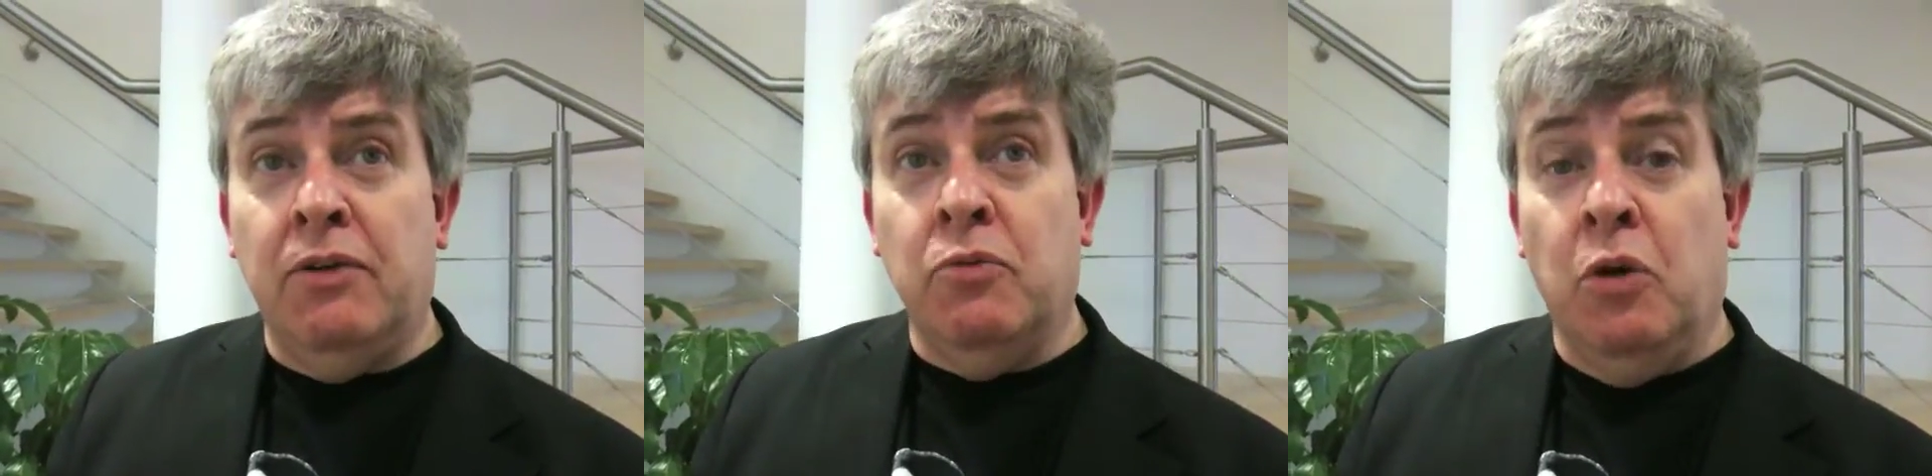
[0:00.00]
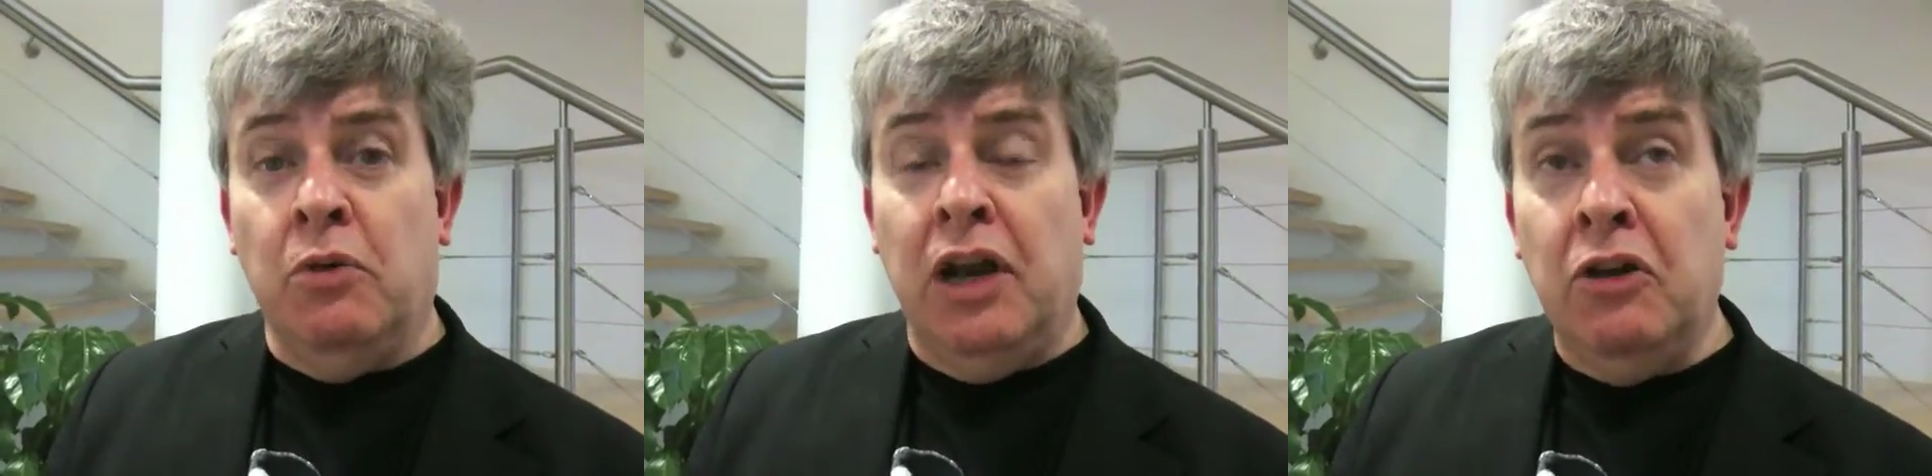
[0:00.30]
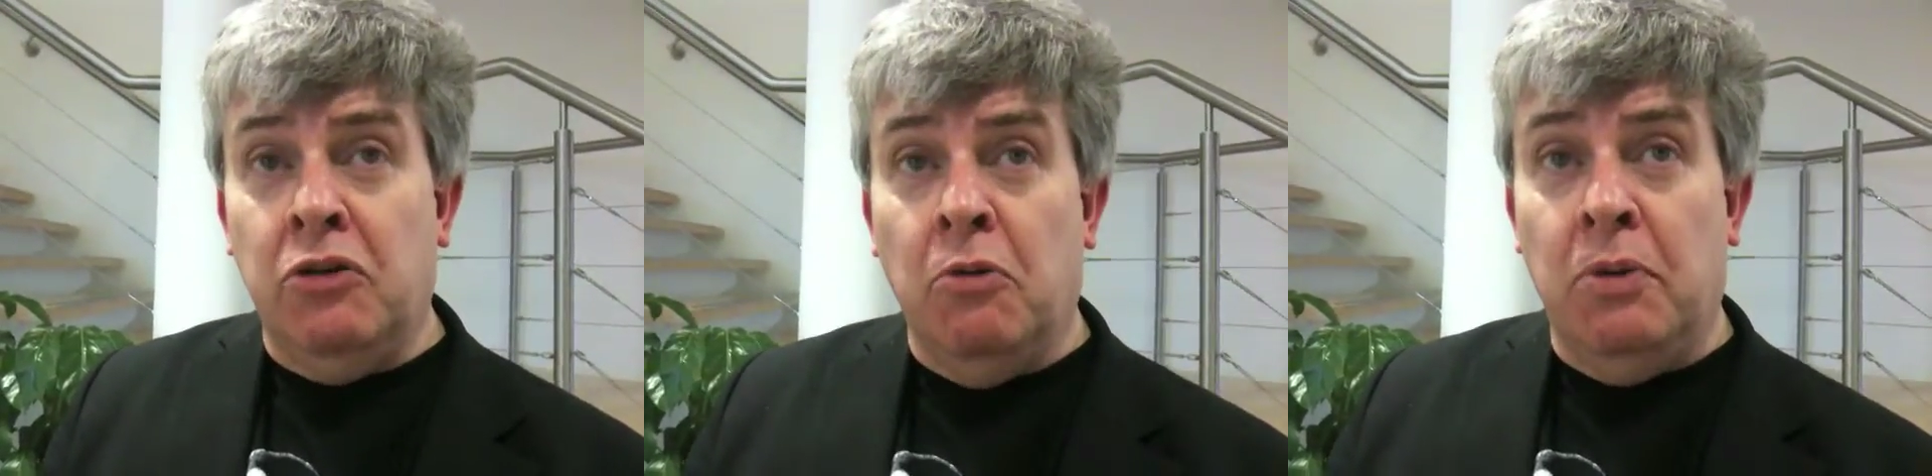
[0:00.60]
what
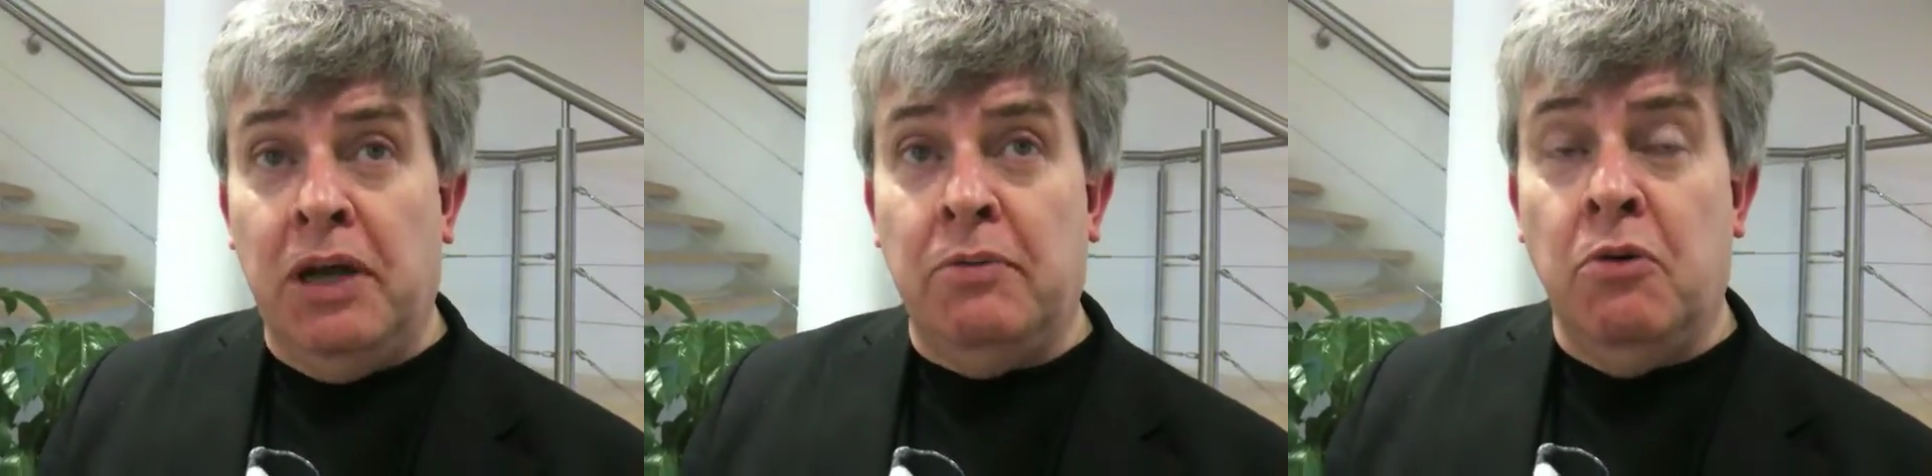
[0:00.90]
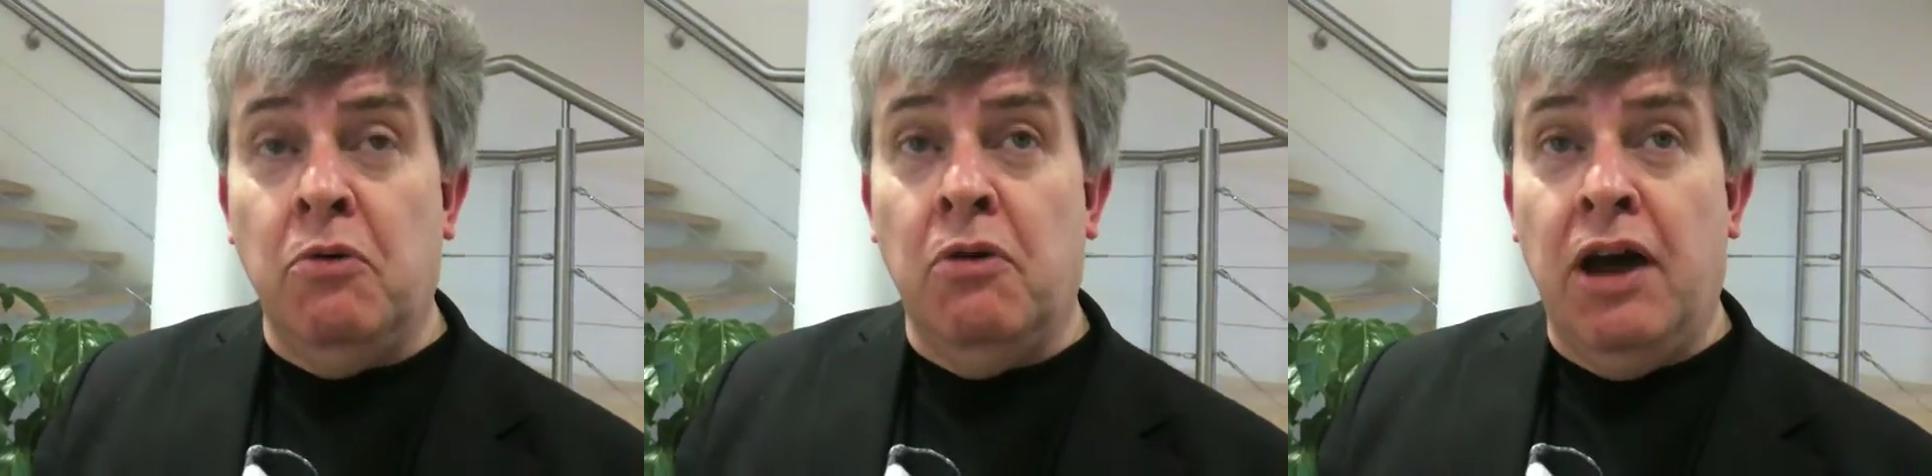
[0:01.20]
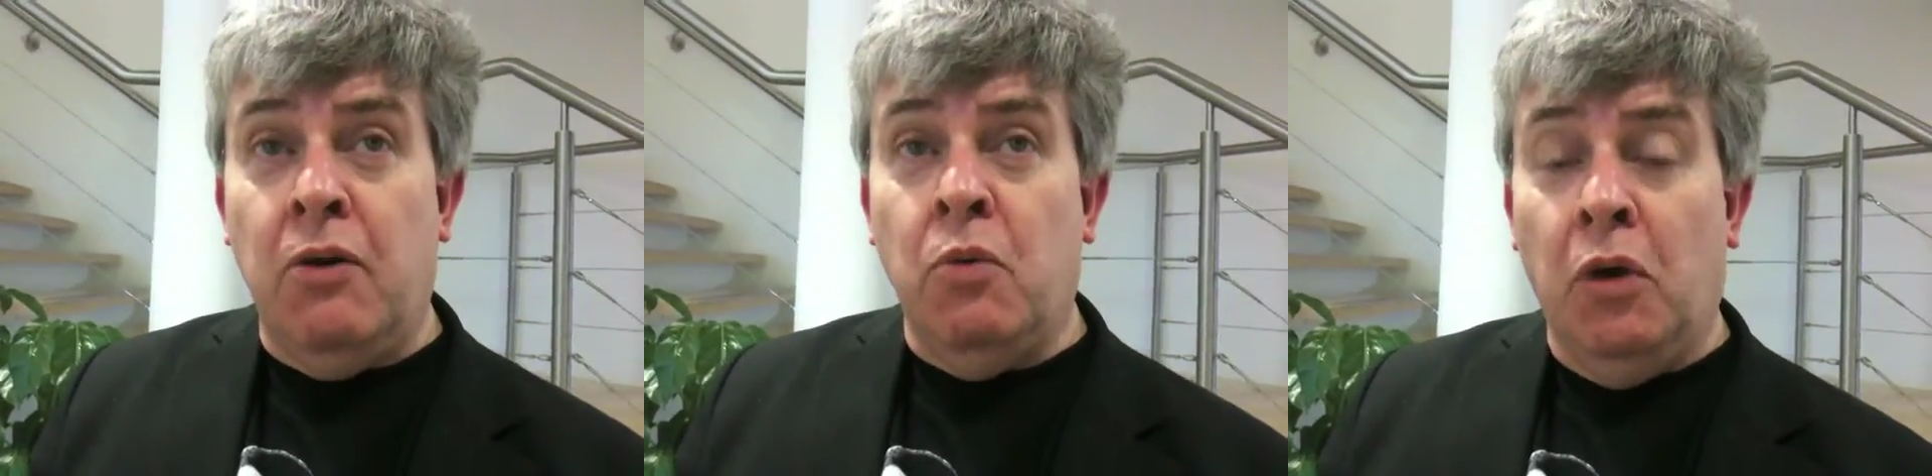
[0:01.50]
local people
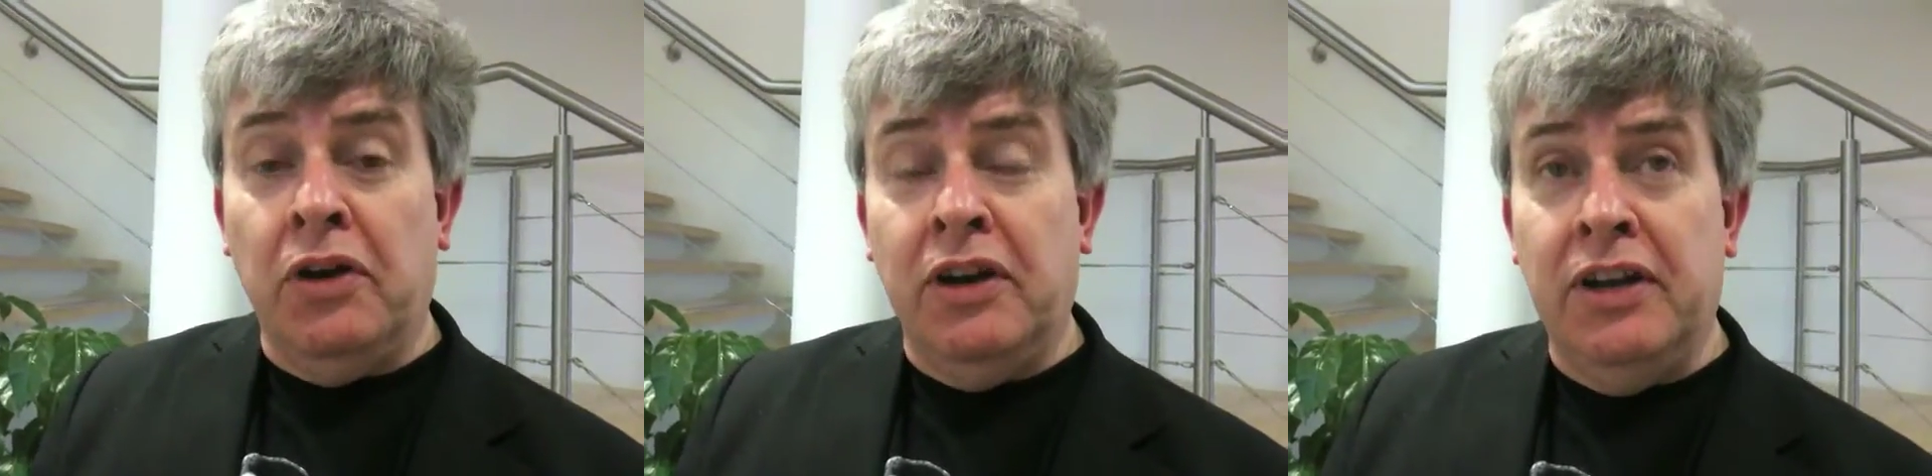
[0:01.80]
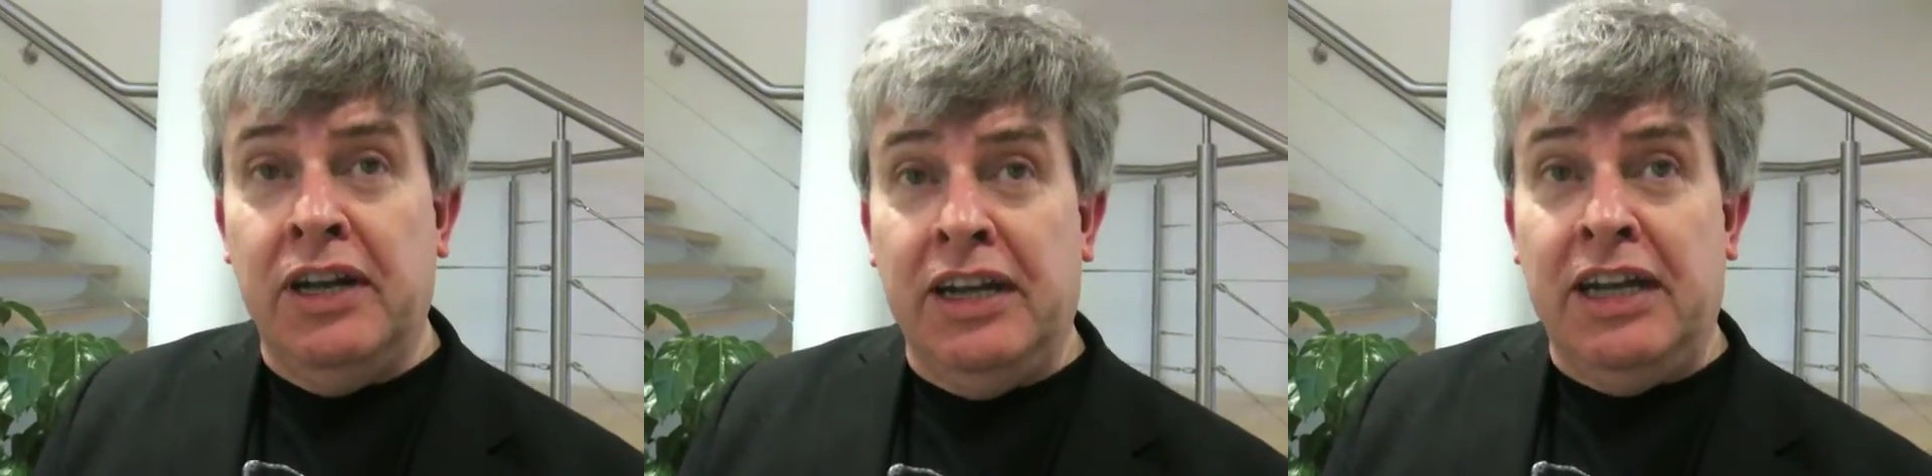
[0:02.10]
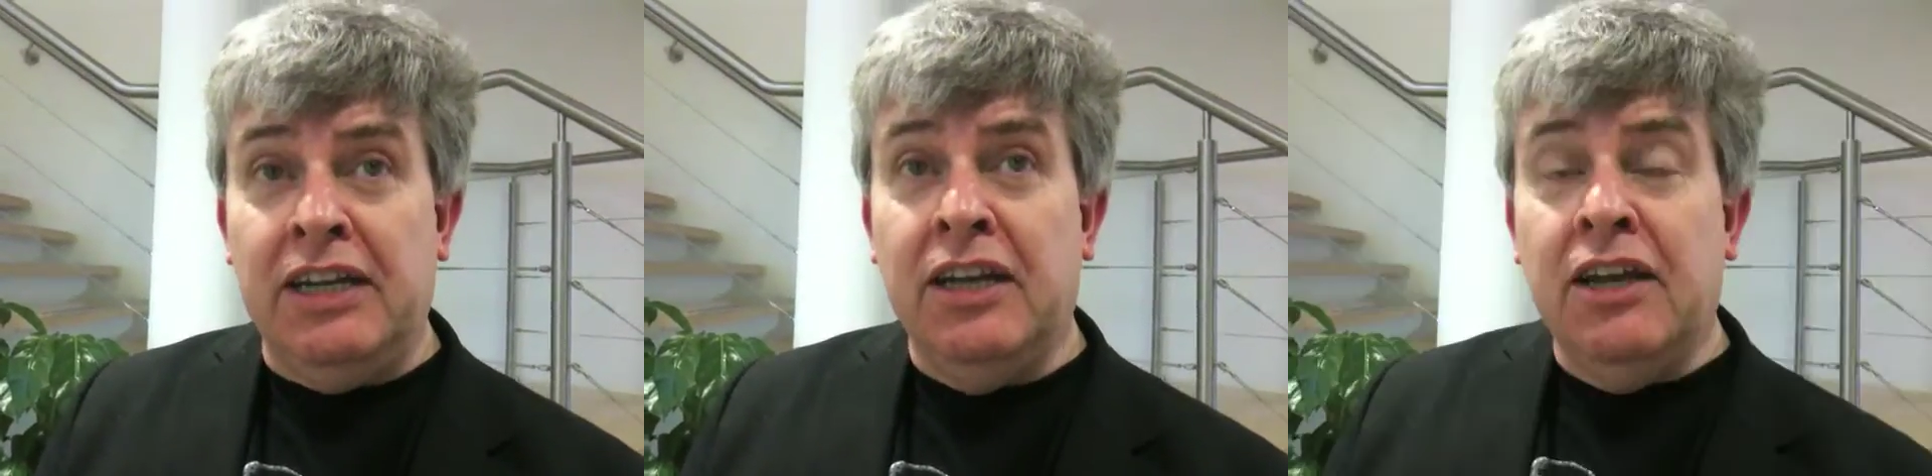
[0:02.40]
want and need,